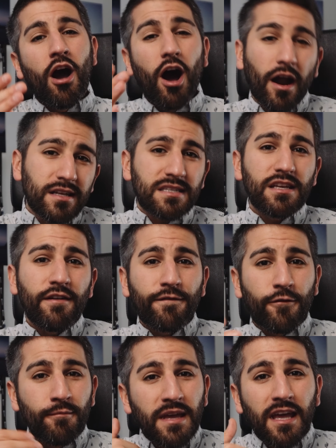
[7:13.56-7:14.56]
Honestly,
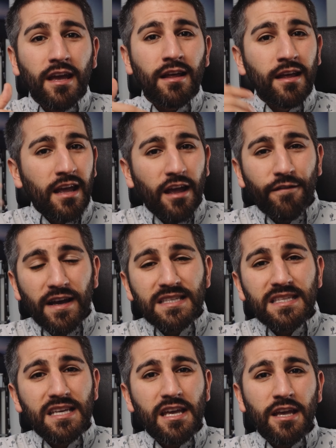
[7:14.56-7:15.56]
for me, if I
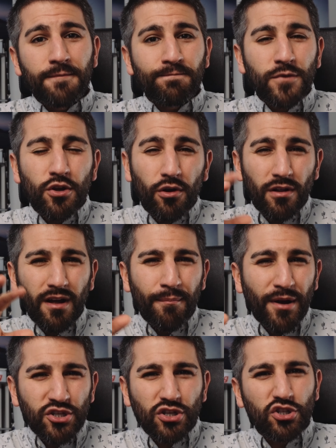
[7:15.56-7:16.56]
see, a
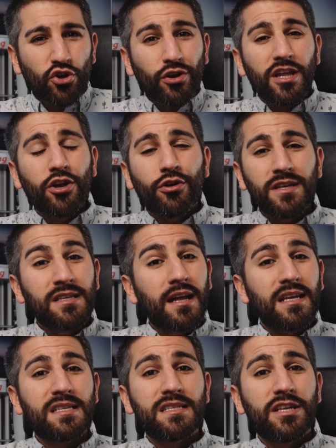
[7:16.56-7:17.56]
bunch of dirt here, it's not
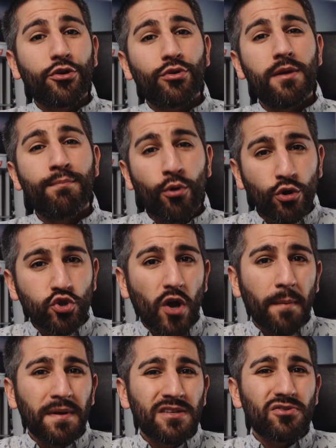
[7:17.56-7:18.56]
necessarily bird
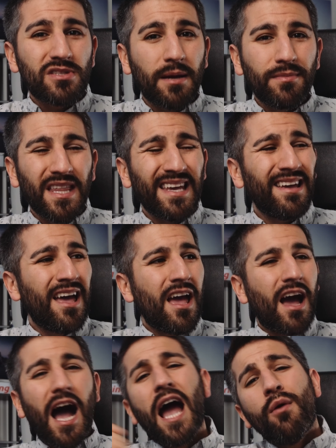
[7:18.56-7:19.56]
droppings or something,
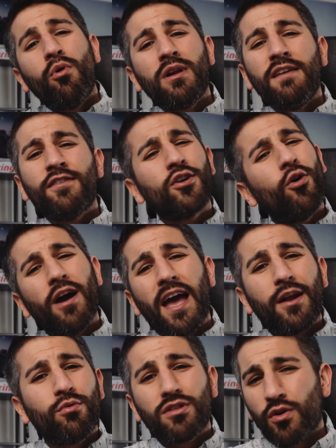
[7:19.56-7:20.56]
I won't even go
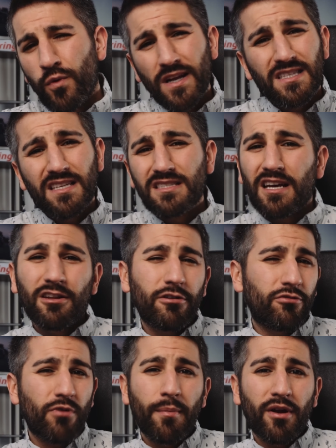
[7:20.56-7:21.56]
ahead with the quick detailer
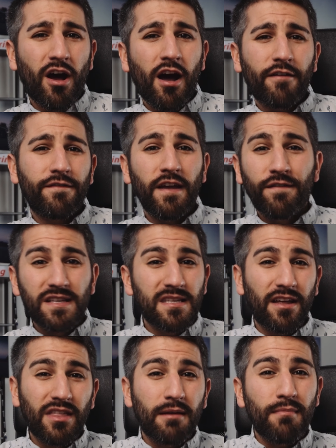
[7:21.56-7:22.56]
and rub it off if it's
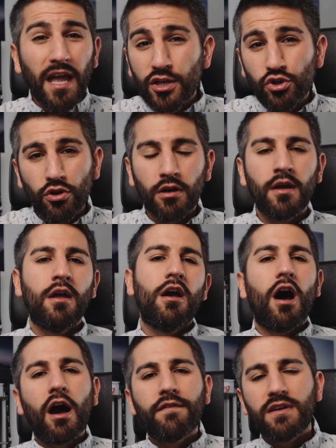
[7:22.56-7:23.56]
nothing major.
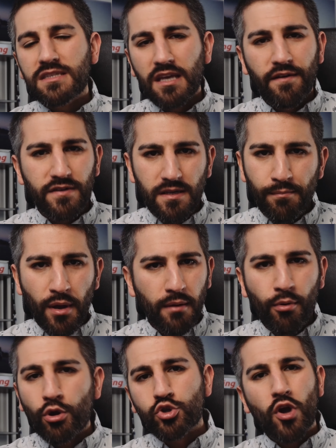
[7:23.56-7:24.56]
Obviously, if it's a big
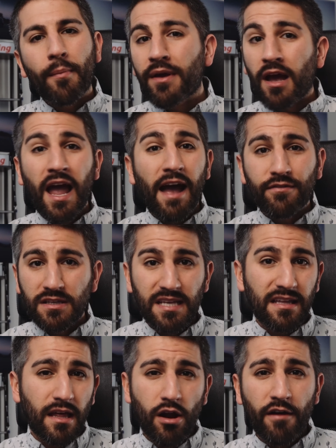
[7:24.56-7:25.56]
bird dropping, I have to
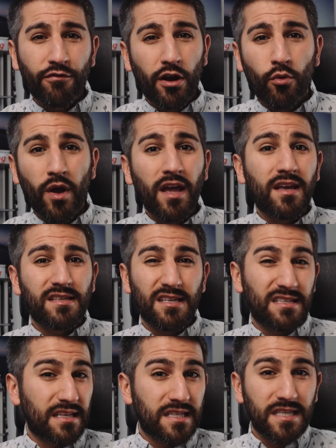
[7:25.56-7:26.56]
take that off right away because
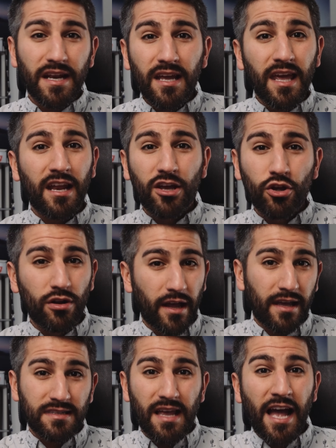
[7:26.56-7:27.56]
it's acidic and it could
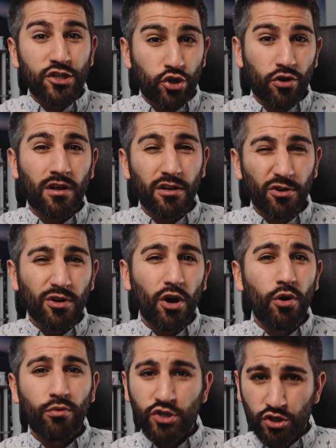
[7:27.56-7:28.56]
etch your clear
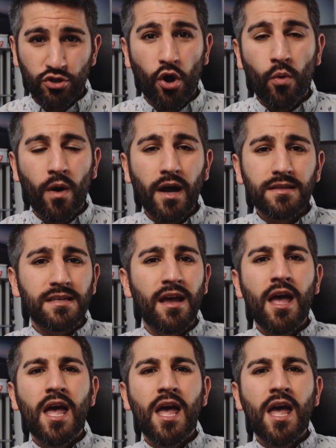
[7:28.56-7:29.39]
coat, which you don't want.